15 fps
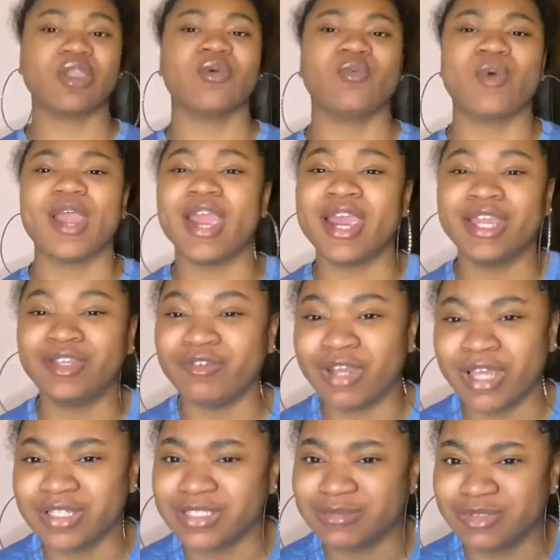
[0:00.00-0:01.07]
Why are you
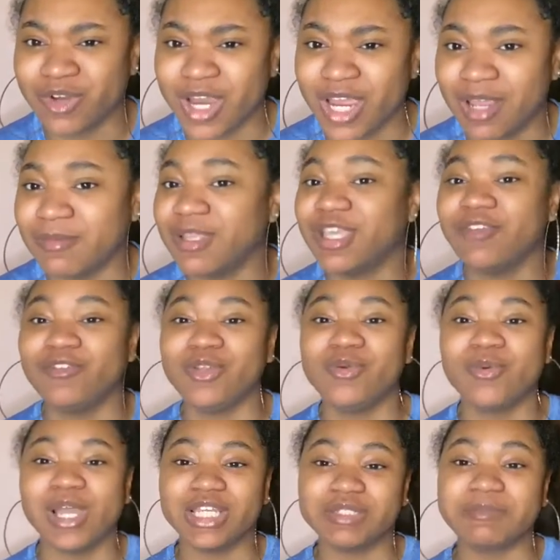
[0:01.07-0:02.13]
not subscribed? If you
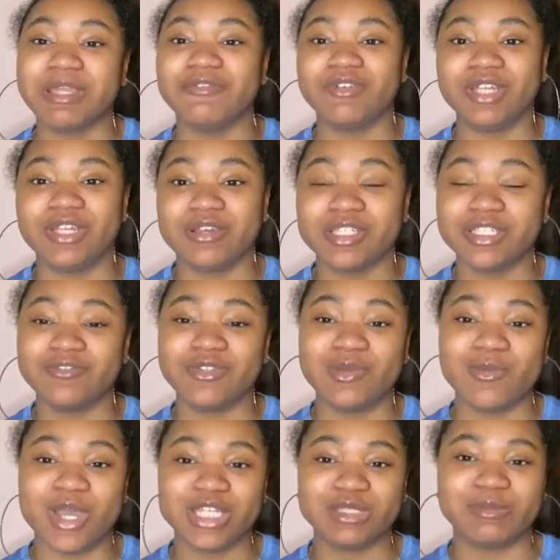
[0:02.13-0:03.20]
watch my videos, if you
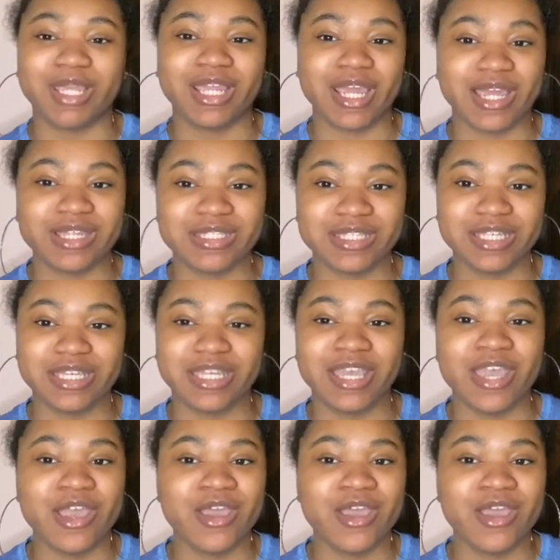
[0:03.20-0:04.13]
watch my content,